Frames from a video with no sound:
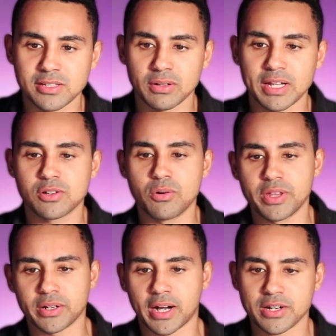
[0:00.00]
So let's go
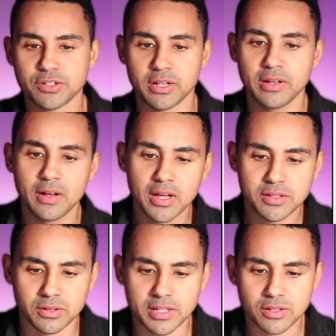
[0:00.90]
there actually.
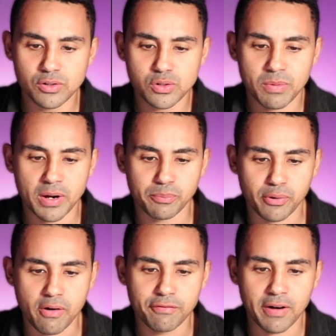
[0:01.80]
So let's go to my
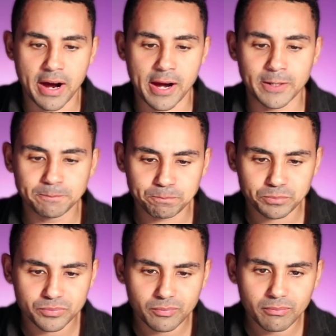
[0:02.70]
profile.
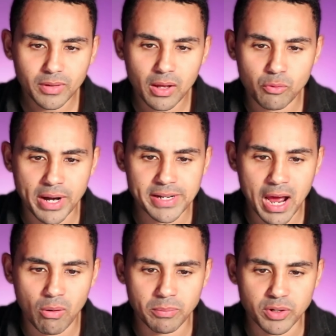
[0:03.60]
Right
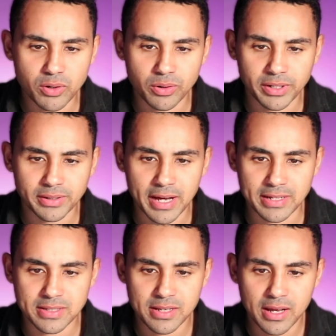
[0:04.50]
now I'm recording
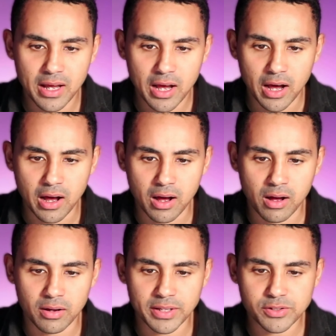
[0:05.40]
that
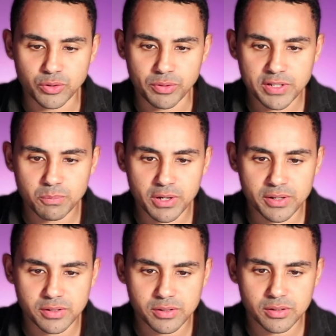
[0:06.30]
next to
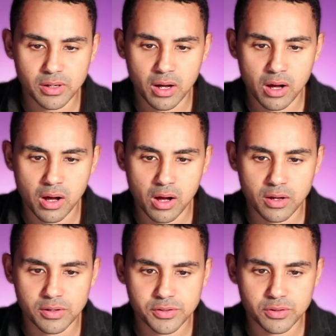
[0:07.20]
Christmas,
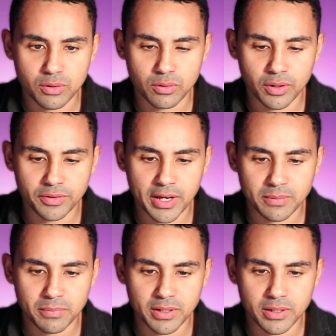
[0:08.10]
so not
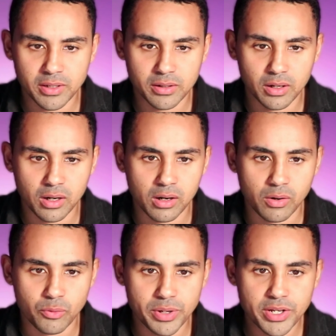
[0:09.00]
that many
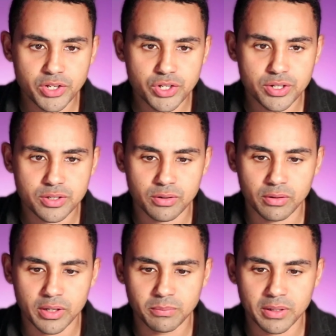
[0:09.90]
reach. So
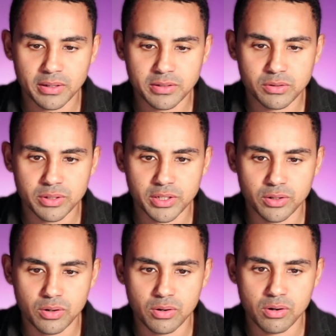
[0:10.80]
let me actually
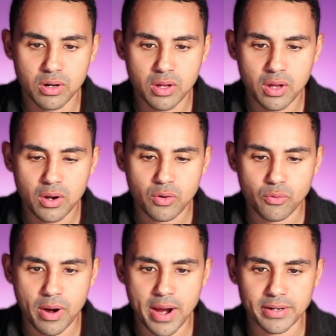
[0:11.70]
go
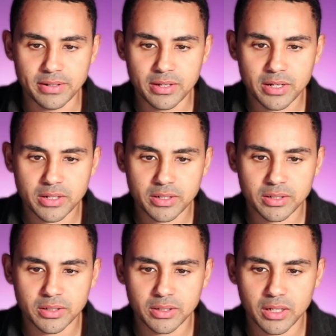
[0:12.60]
right there.